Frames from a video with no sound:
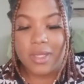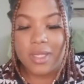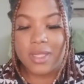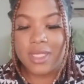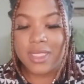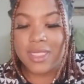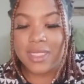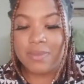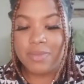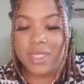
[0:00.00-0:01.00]
this is the
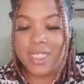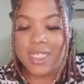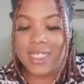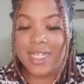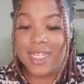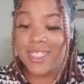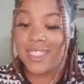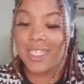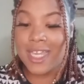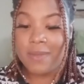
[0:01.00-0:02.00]
Bernini
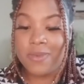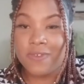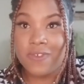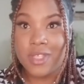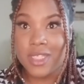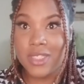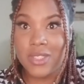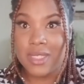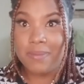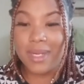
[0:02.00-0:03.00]
Classic. I prefer this to
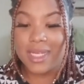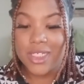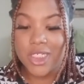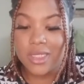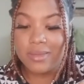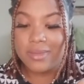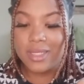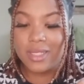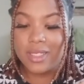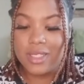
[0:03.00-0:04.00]
the blush.
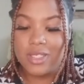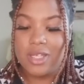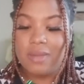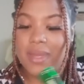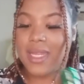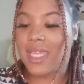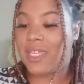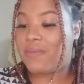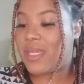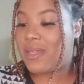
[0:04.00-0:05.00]
Y'all might hate
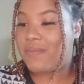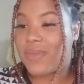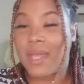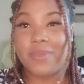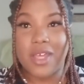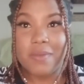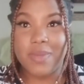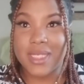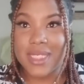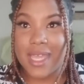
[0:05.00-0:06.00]
me. I'm not a big
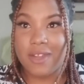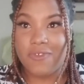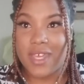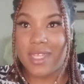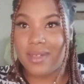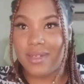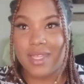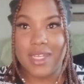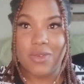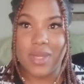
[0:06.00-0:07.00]
cider fan.
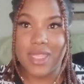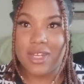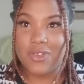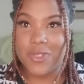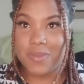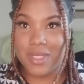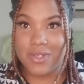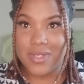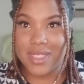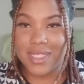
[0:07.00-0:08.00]
Anyone that knows me
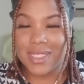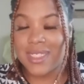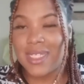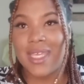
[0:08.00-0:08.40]
knows this.